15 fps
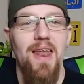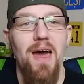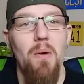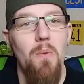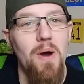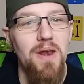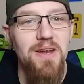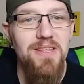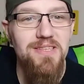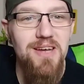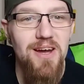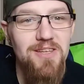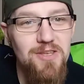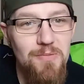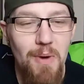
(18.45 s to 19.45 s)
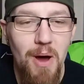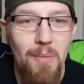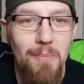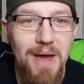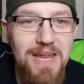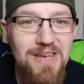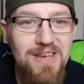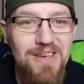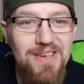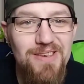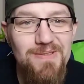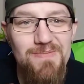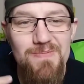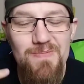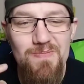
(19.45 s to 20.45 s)
I wanted to talk to you about my
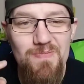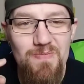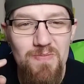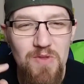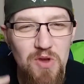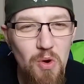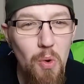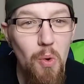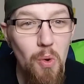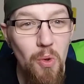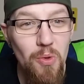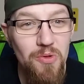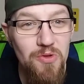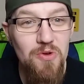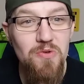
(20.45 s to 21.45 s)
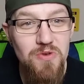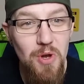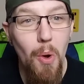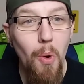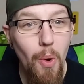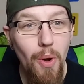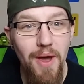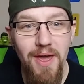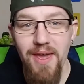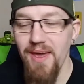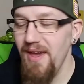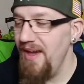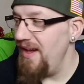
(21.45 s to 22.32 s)
cool new toy.